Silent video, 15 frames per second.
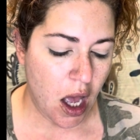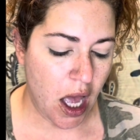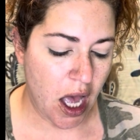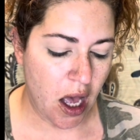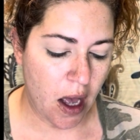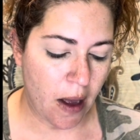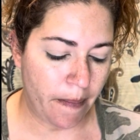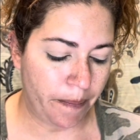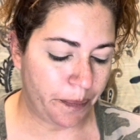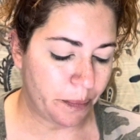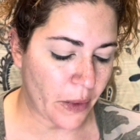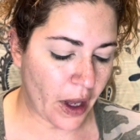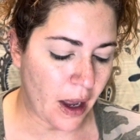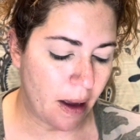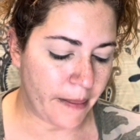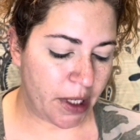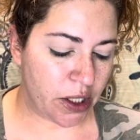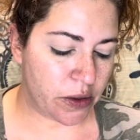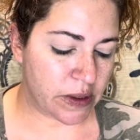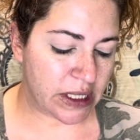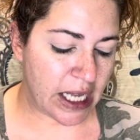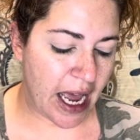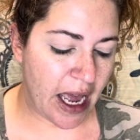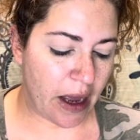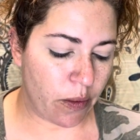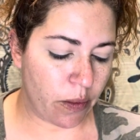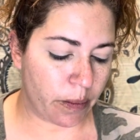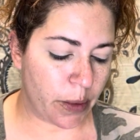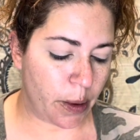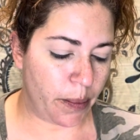Um, I'm going to use that. I'm
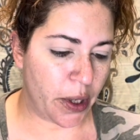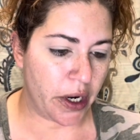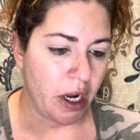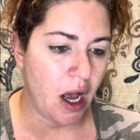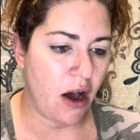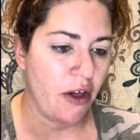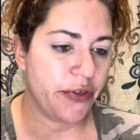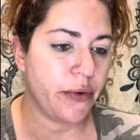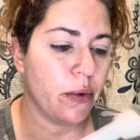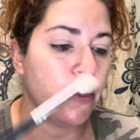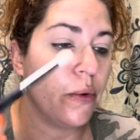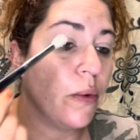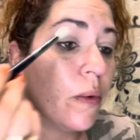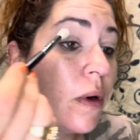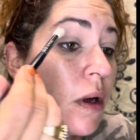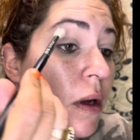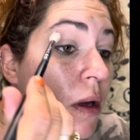going to put it all through